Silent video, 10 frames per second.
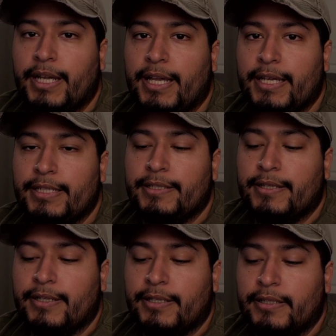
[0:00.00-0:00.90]
And
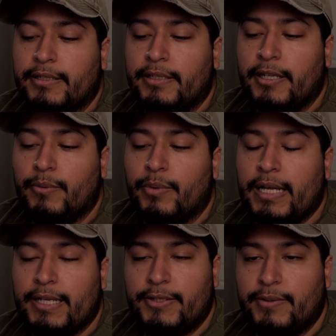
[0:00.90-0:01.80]
we'll
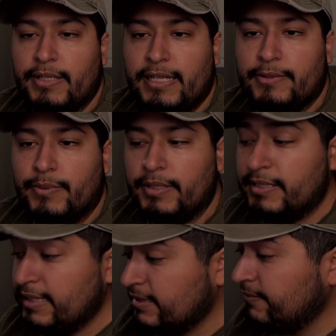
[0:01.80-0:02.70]
catch you on the next one.
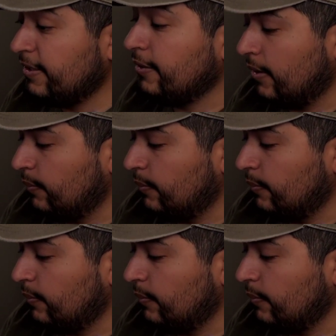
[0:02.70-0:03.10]
This next video, I